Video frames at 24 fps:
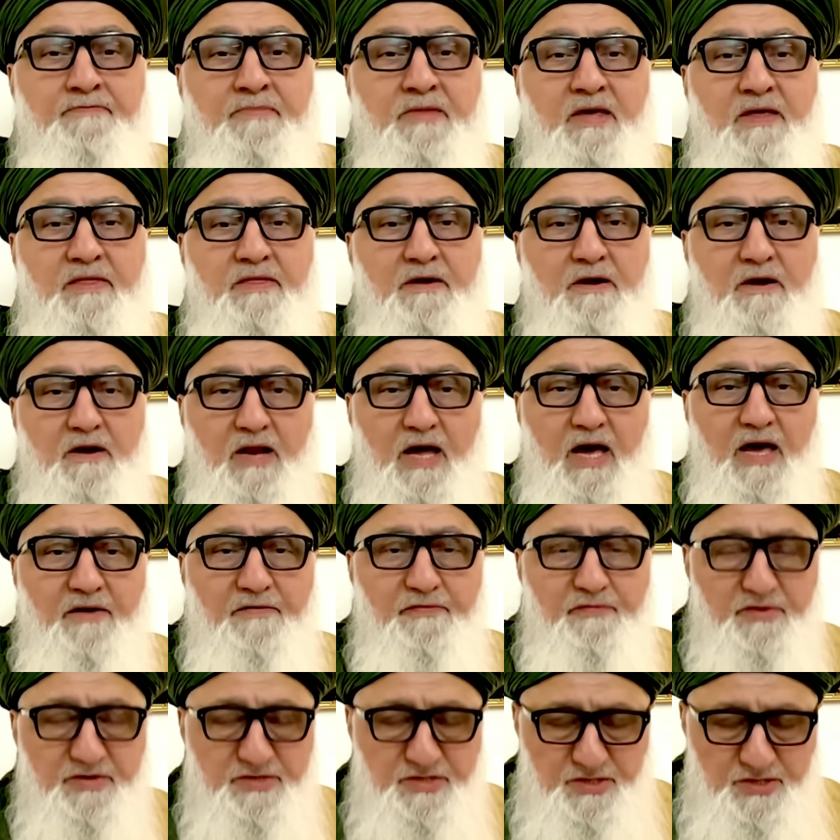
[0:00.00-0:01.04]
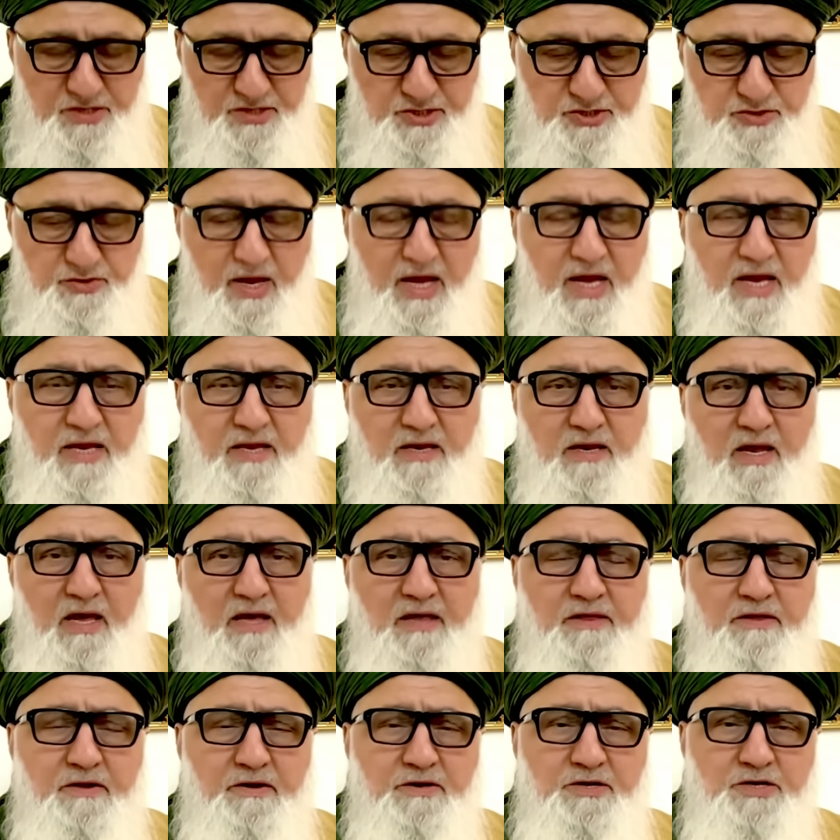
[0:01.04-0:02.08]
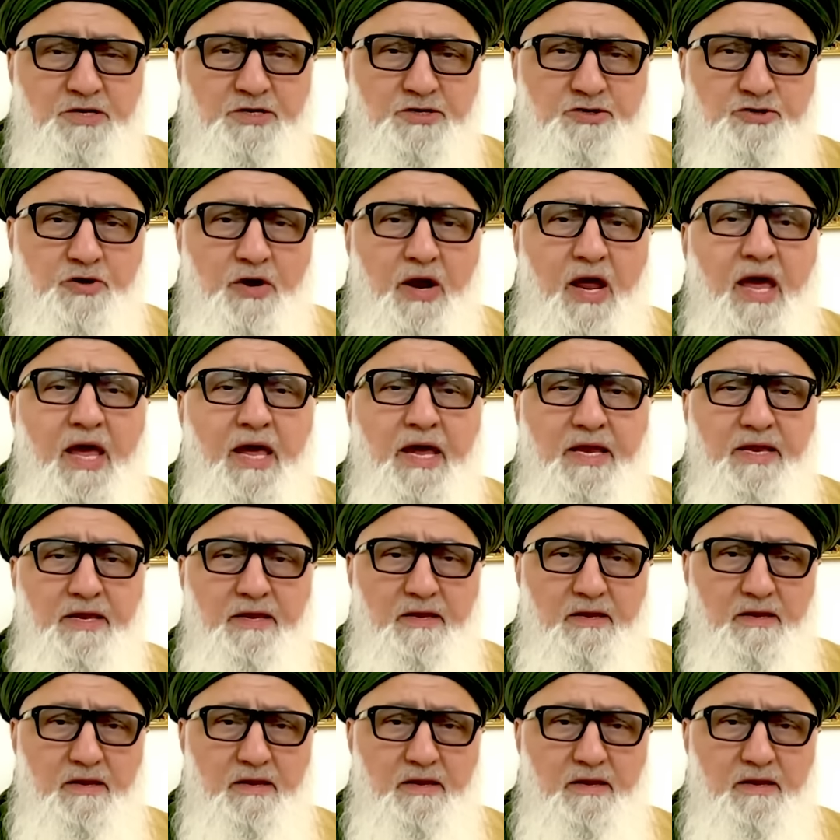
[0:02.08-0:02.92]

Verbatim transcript: And their life was to train, neither trade